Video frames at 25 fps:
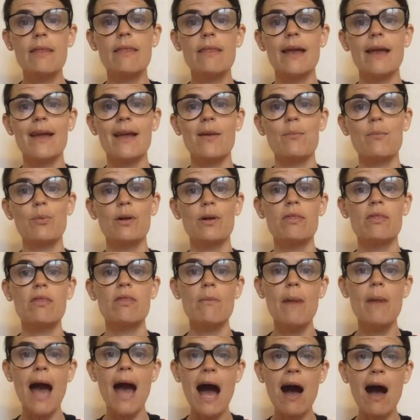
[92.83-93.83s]
they can print
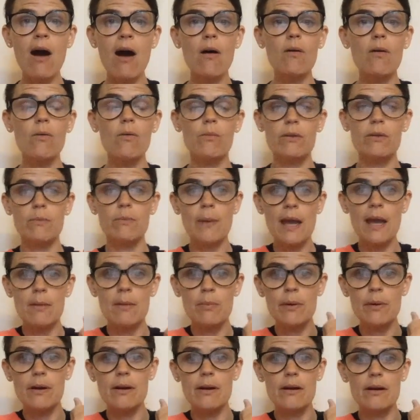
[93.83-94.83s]
them out with
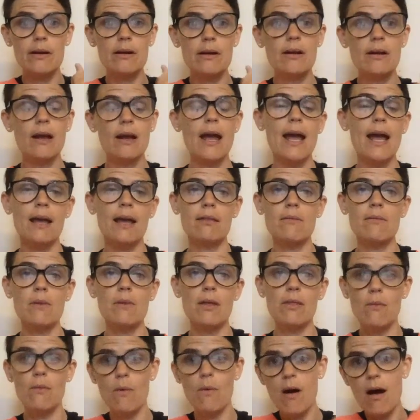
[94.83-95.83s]
paper, hang them
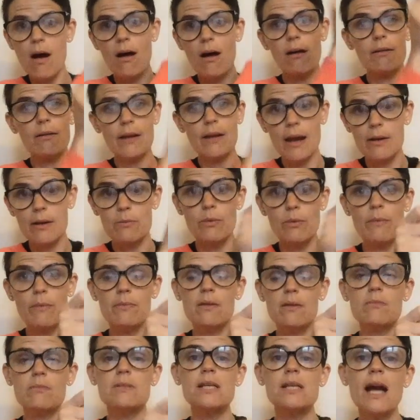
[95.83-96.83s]
on the wall, kind of
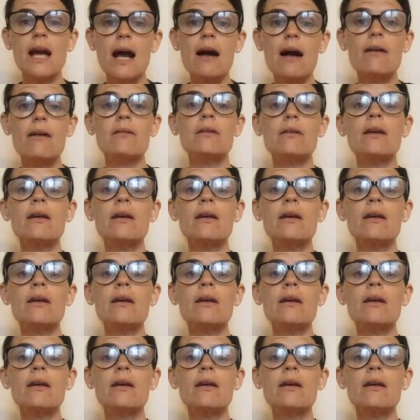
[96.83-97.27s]
rip them down.